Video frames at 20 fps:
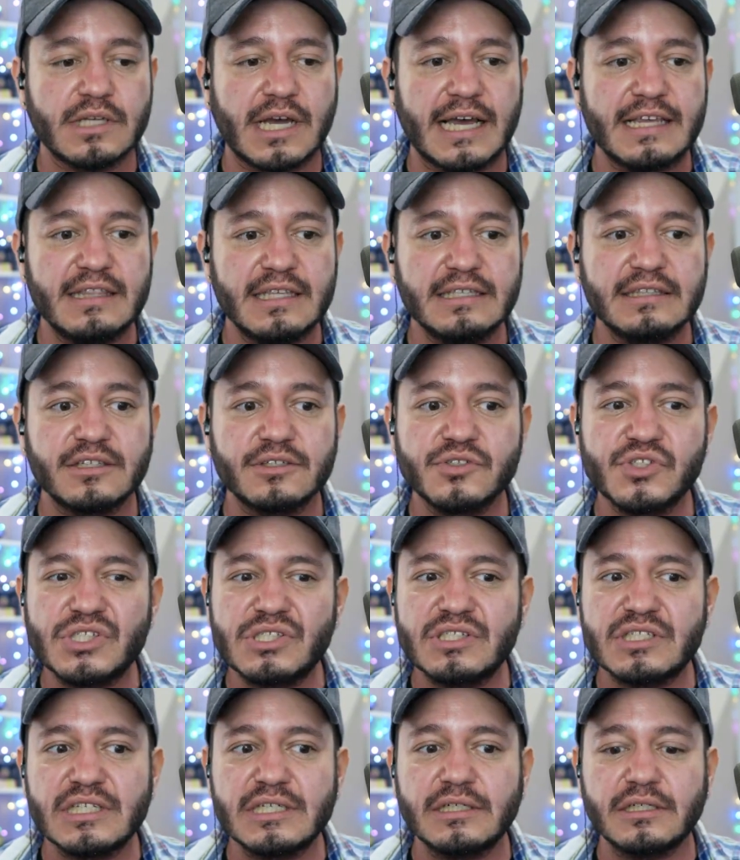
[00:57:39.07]
I think there's
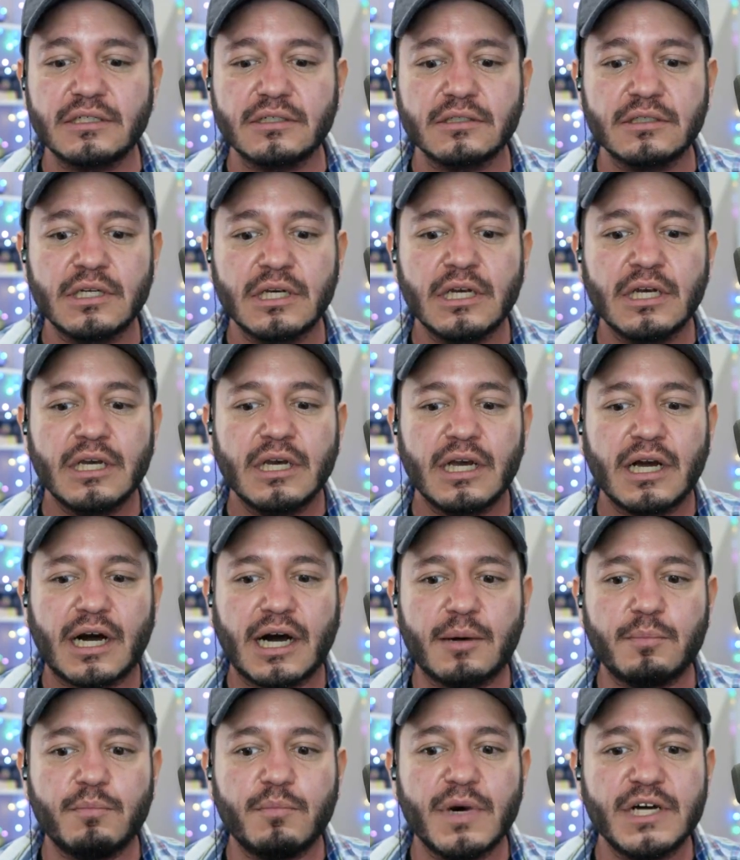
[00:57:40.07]
still
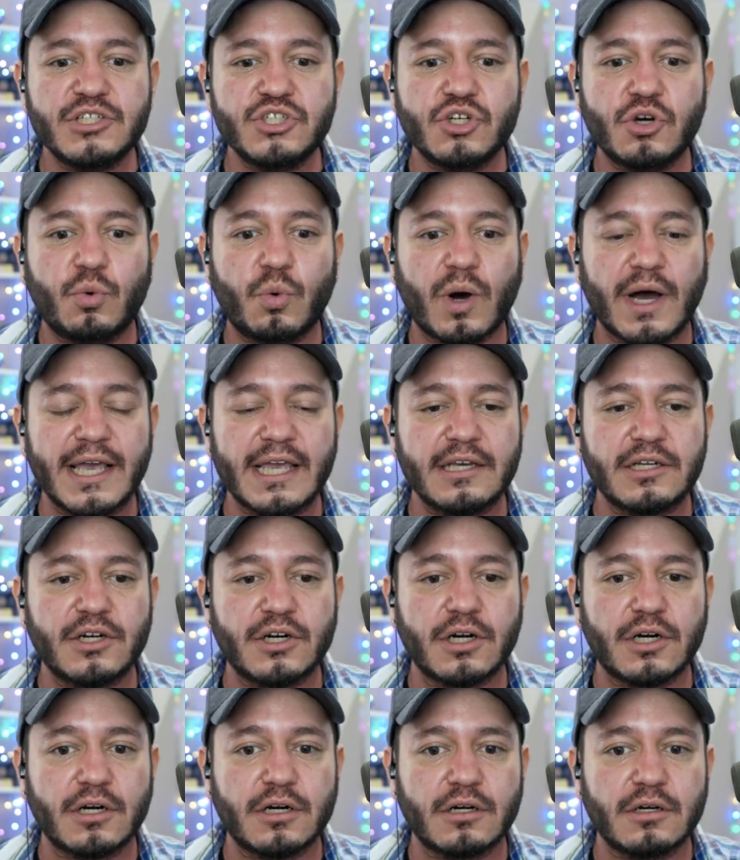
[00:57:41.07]
a much
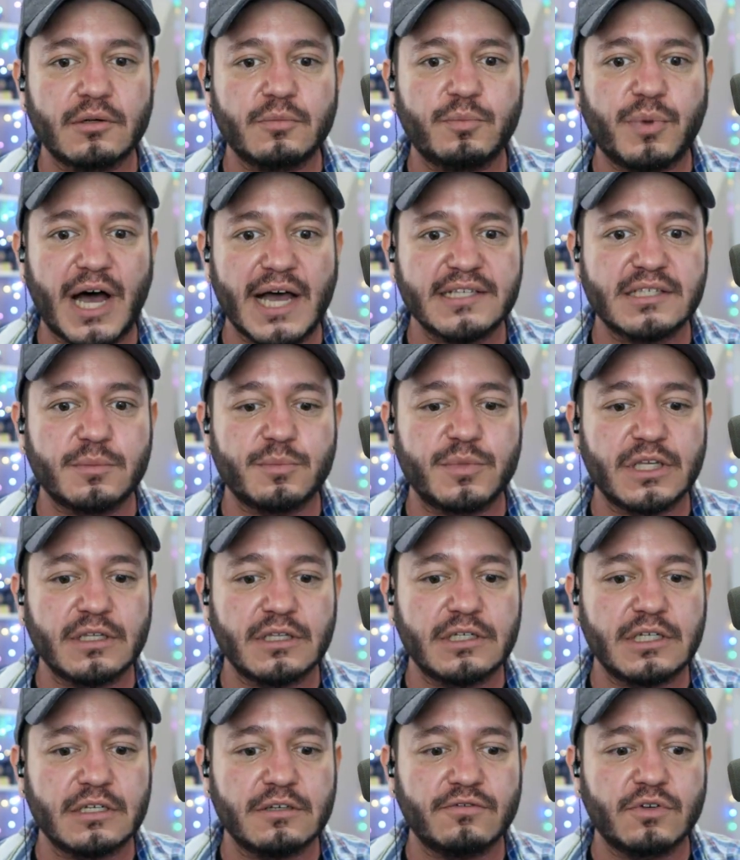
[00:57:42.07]
quieter
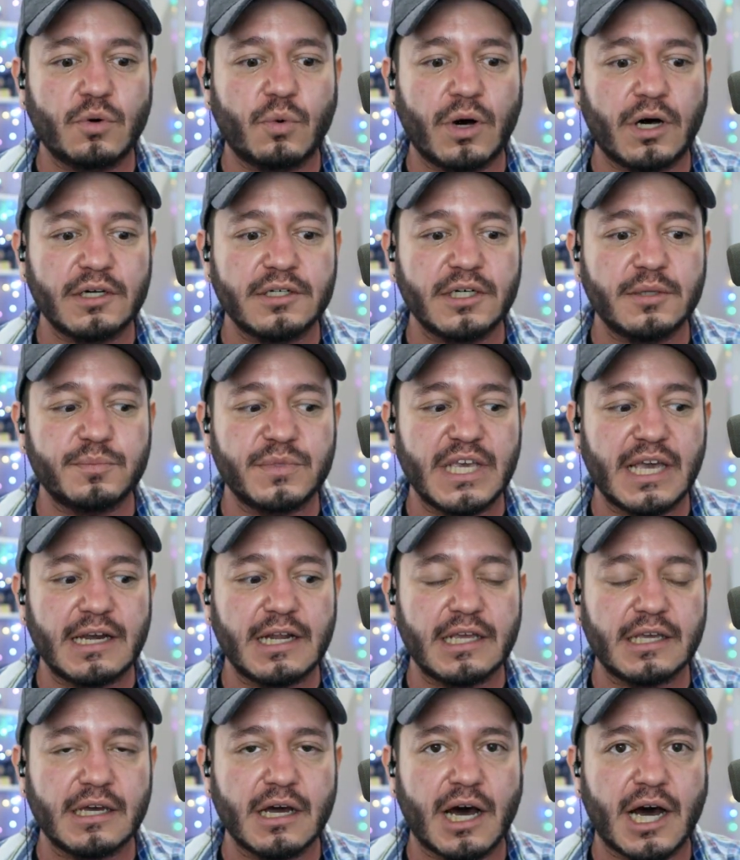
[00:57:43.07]
possibility of Qualcomm
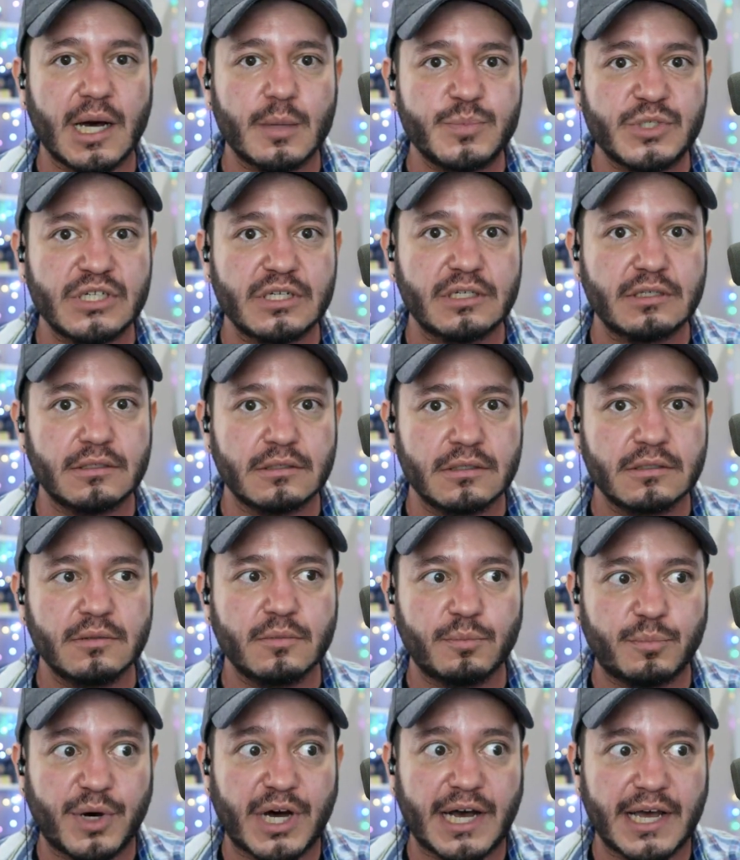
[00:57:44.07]
getting optioned
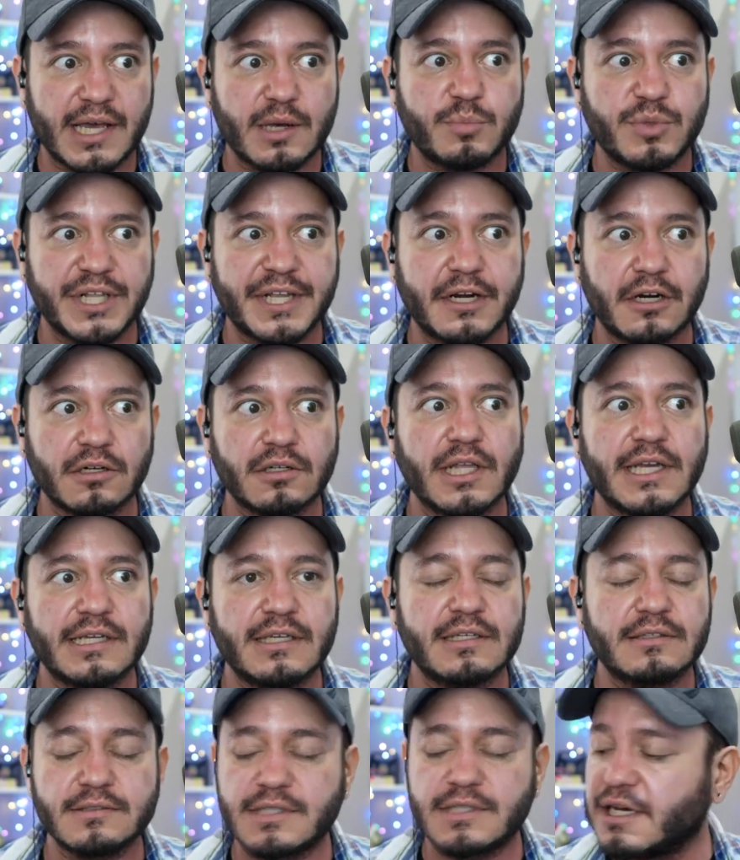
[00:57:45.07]
by a player like
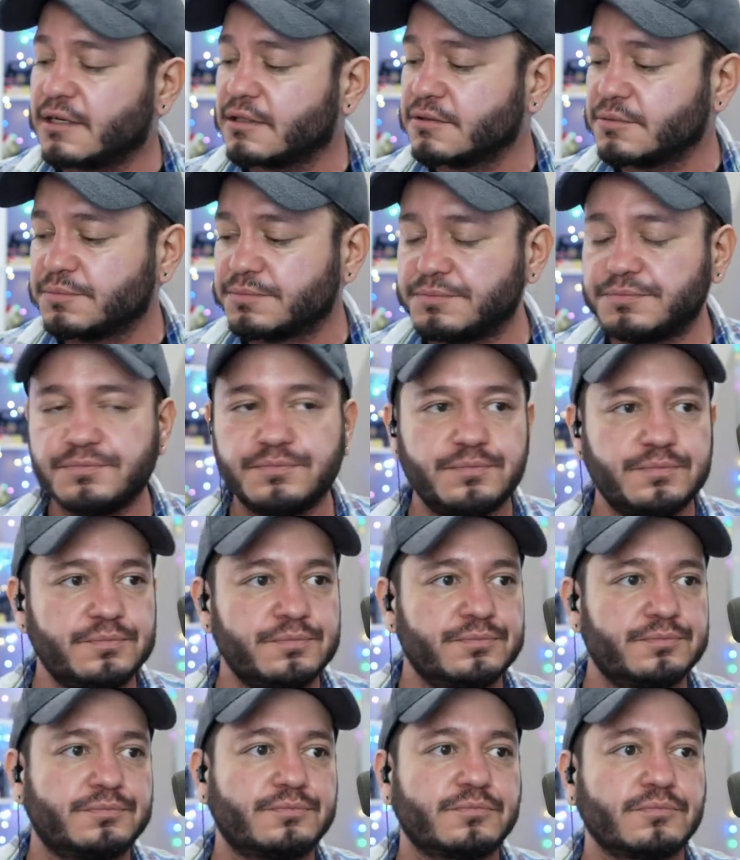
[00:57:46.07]
Intel.
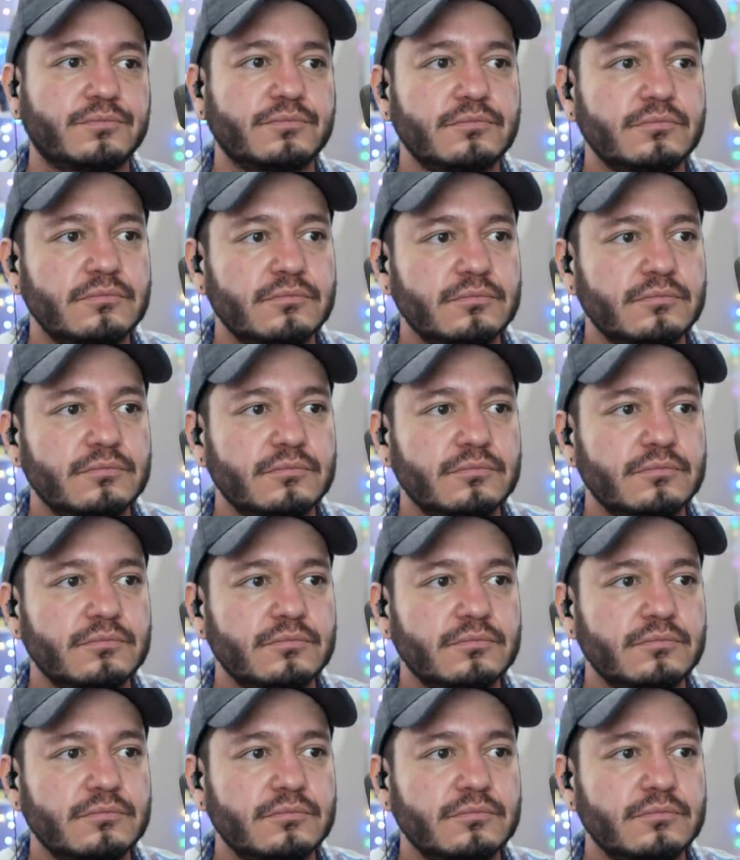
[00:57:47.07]
I